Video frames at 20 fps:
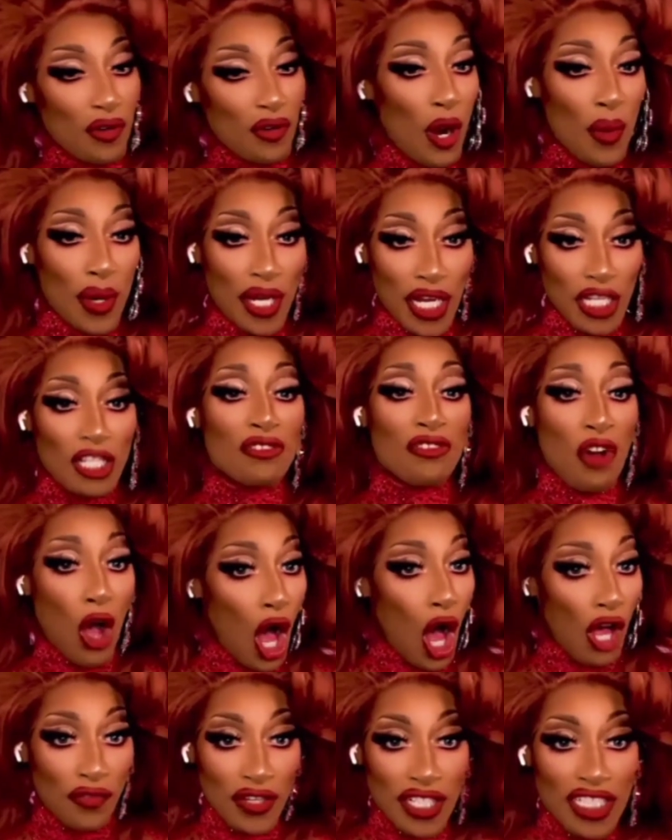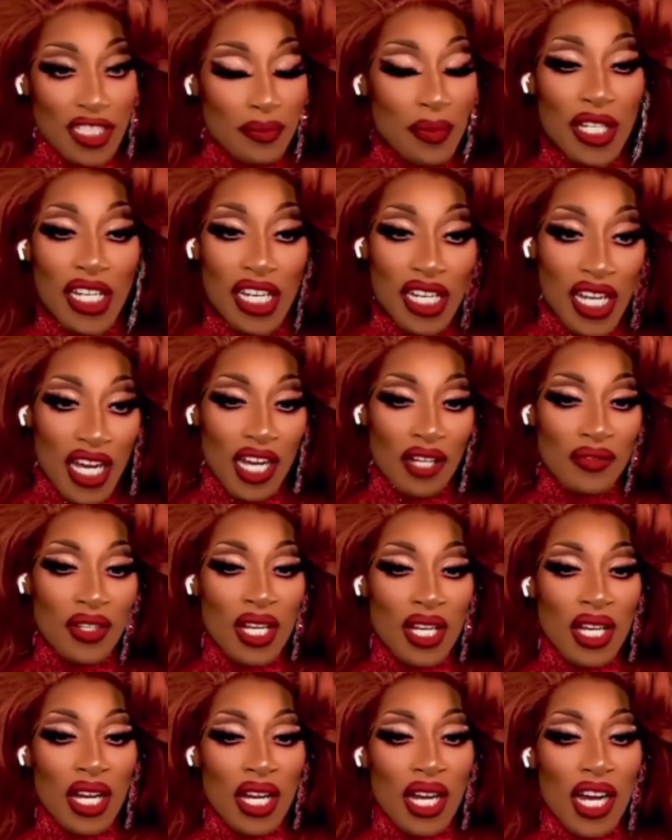growing and evolving, speaking
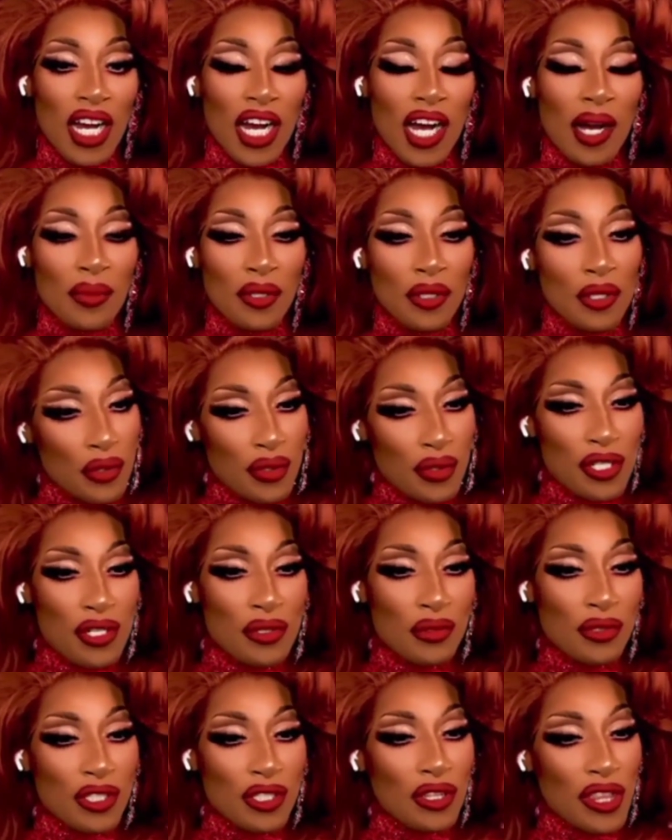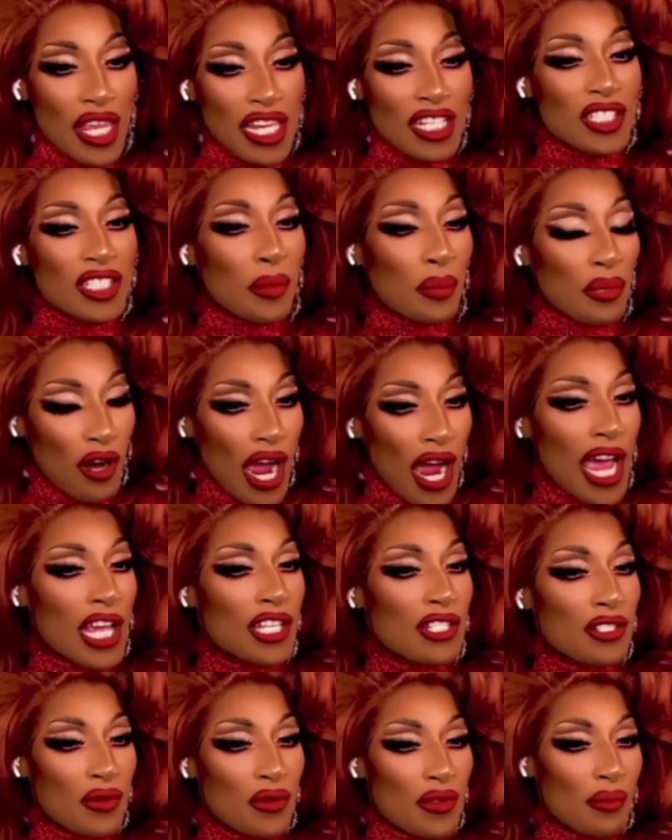of, who do you think
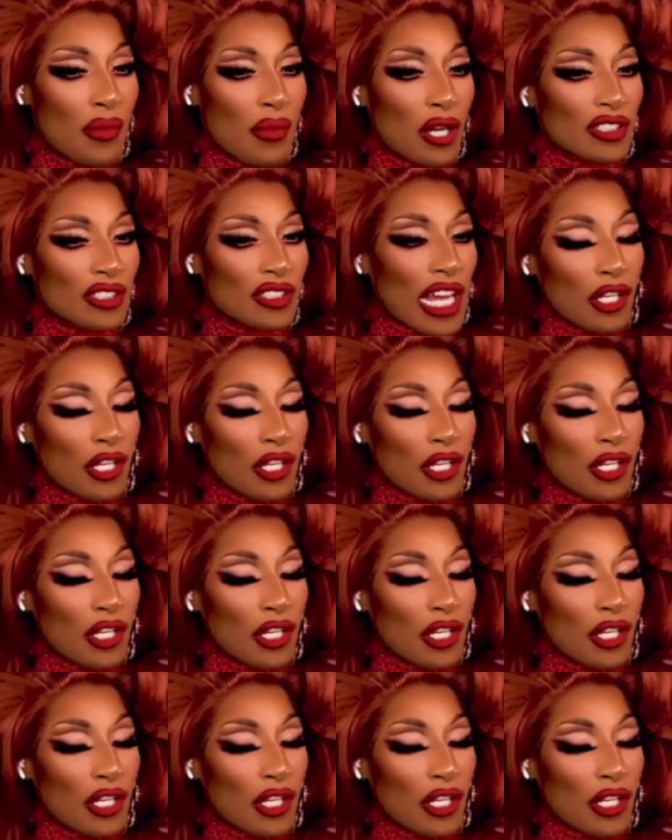surprised you the most?